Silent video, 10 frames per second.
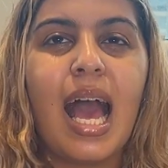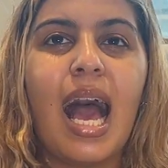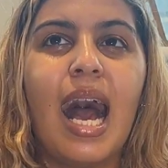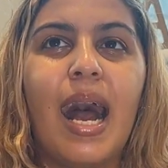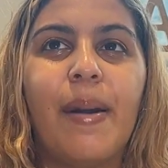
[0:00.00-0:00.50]

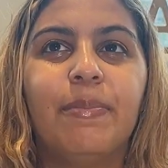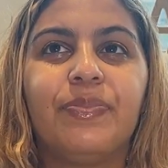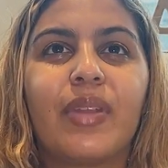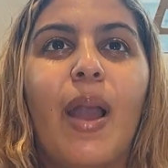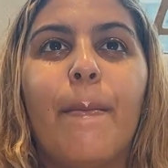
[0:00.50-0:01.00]

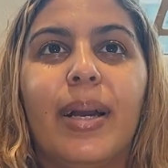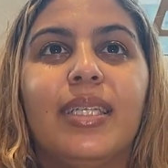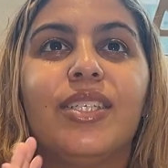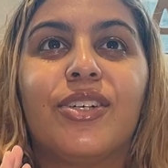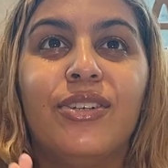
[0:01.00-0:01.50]

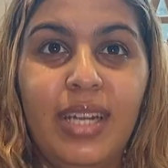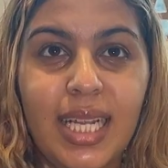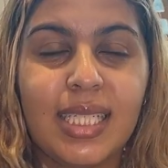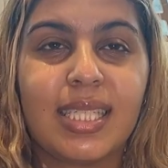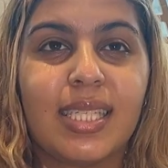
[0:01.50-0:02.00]
But
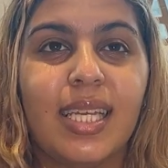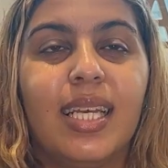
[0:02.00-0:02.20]
Greece